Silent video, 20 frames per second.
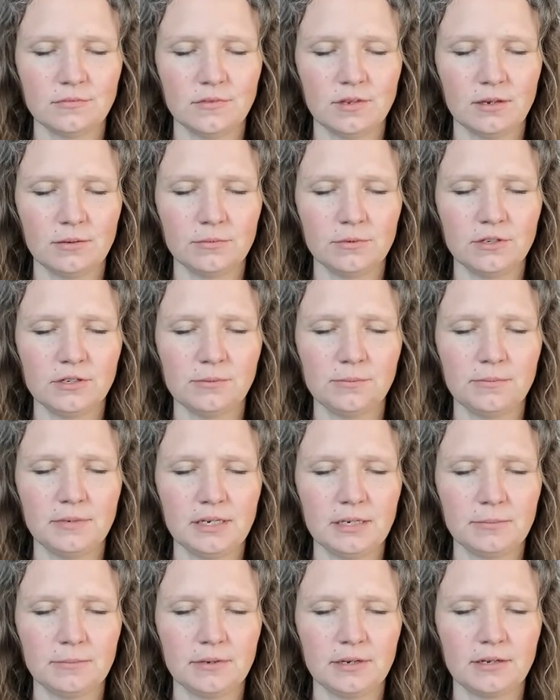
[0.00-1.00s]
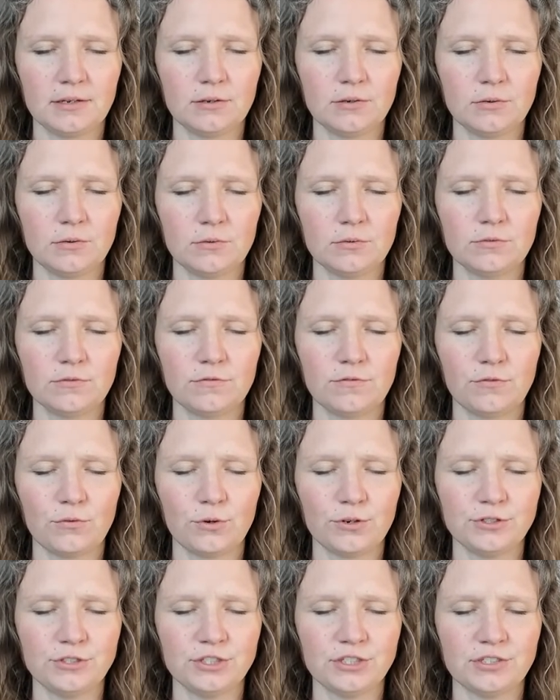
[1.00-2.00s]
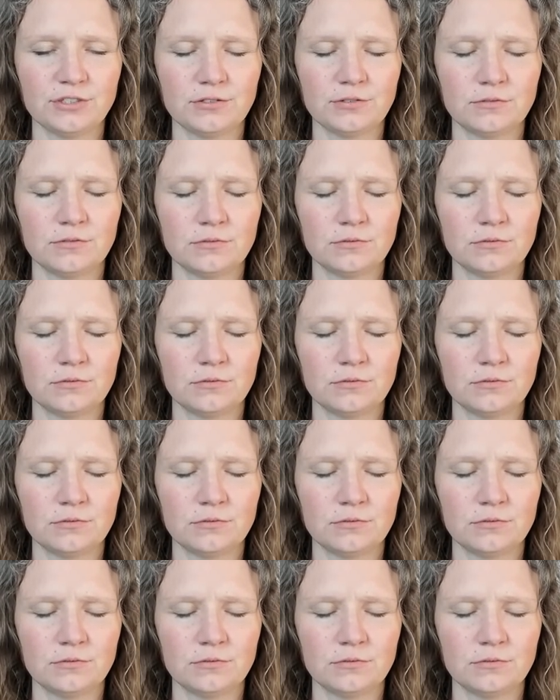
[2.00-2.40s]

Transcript: I'm going to make my own fortune.